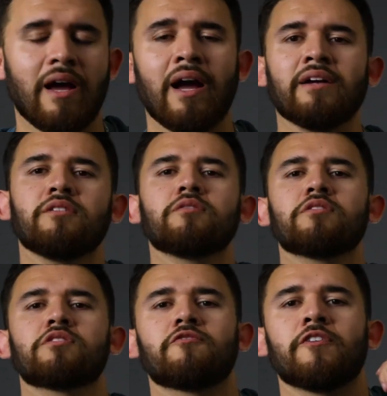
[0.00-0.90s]
I
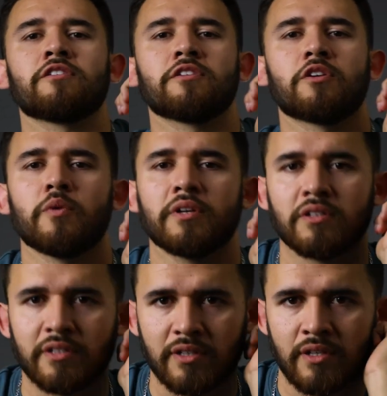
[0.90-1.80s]
noticed fairly
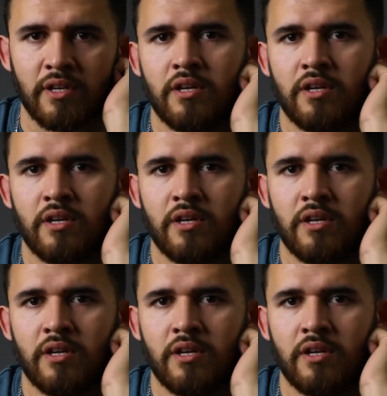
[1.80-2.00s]
quickly